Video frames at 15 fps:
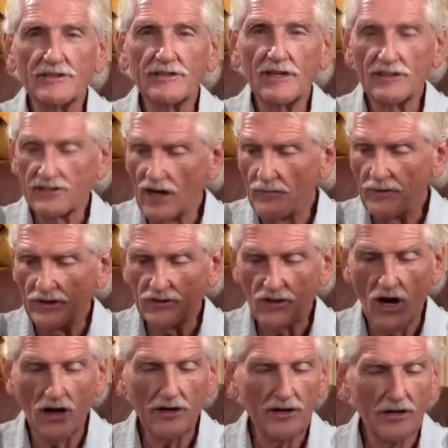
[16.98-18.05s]
as I've been
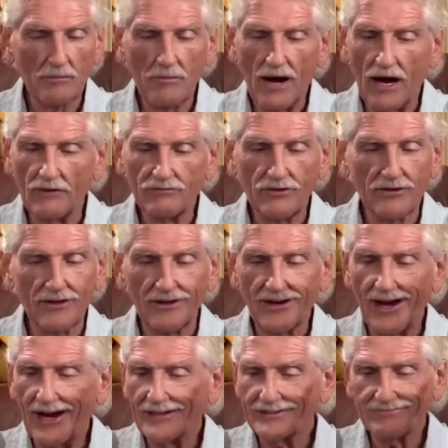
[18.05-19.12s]
talking about for the
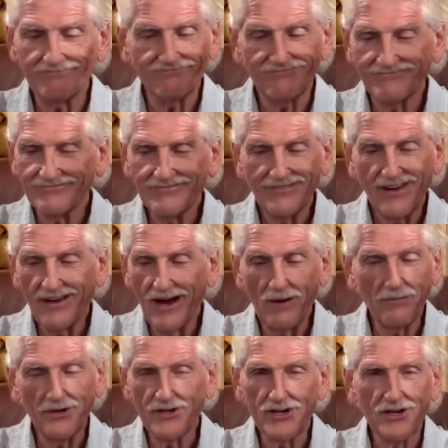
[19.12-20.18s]
last, how
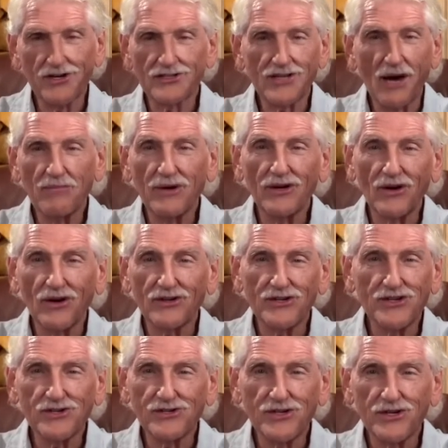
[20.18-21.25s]
many years I've been on
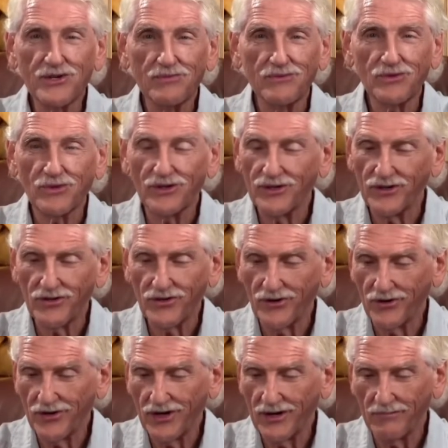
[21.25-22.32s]
YouTube, 20 or
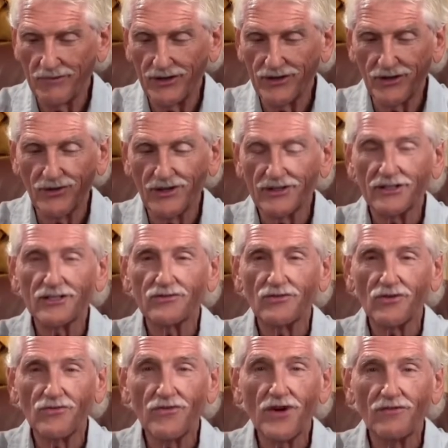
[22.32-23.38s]
30, and been doing this for
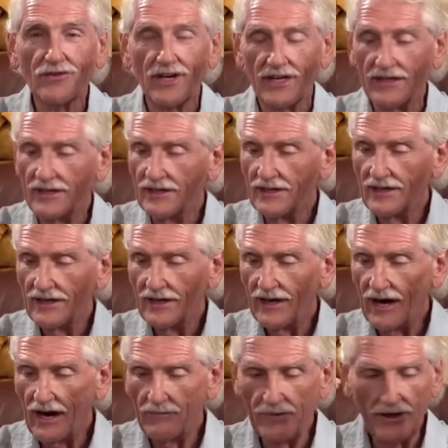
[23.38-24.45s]
50.
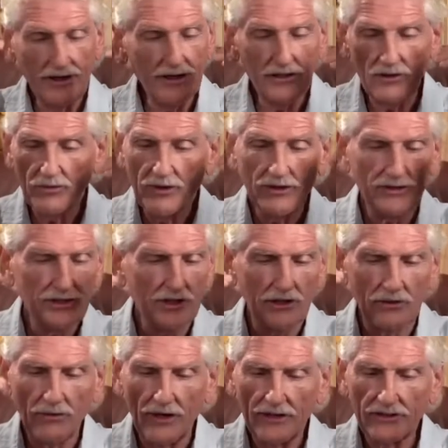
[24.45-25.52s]
I've been into
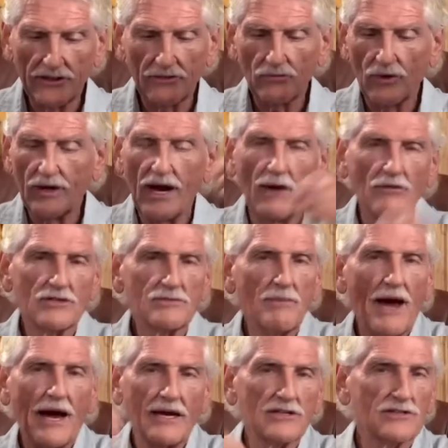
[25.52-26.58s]
regeneration when I was
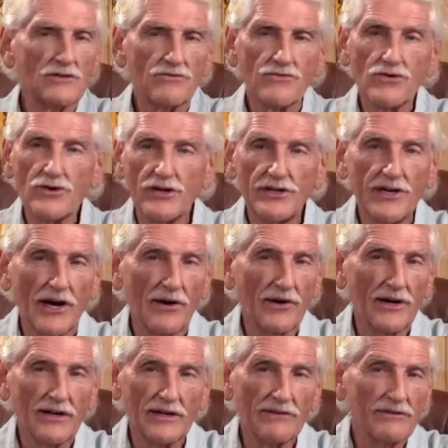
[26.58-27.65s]
back as a
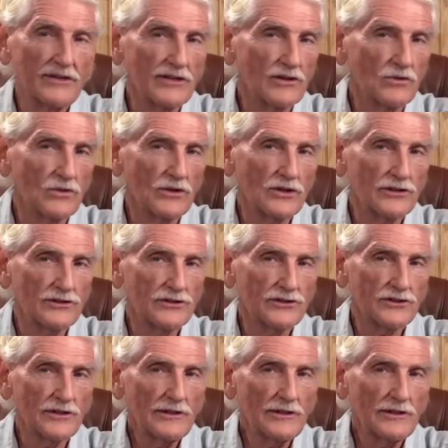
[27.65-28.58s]
fruitarian living in the woods.